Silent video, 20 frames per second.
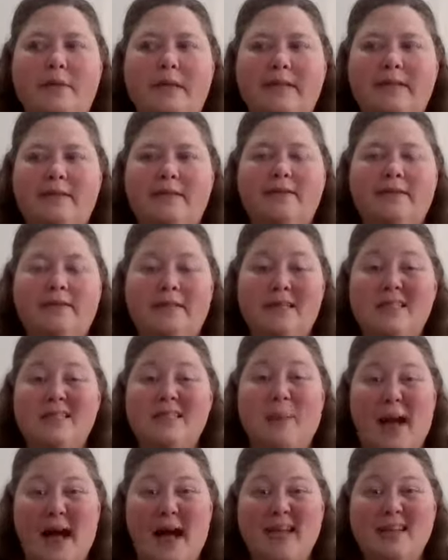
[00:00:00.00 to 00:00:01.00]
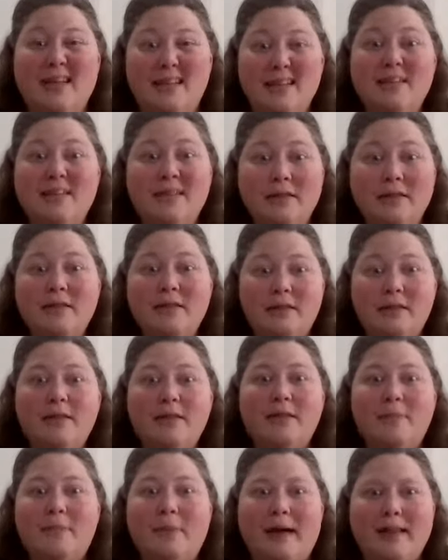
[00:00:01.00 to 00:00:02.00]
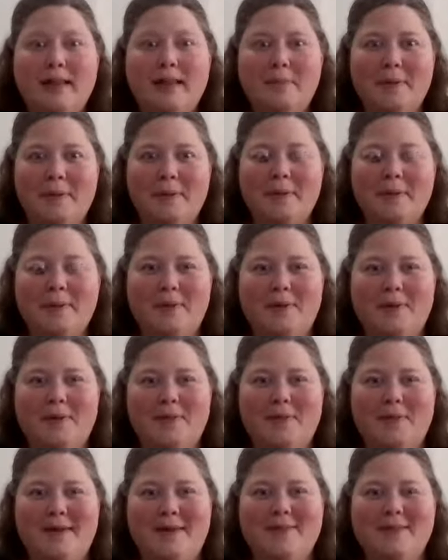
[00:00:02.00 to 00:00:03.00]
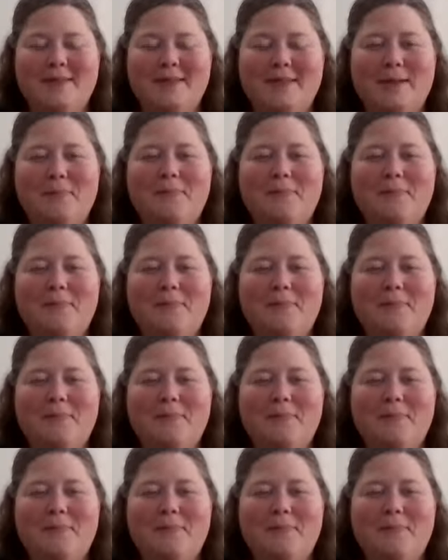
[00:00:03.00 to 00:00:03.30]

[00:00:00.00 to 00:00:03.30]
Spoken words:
being despised by the people around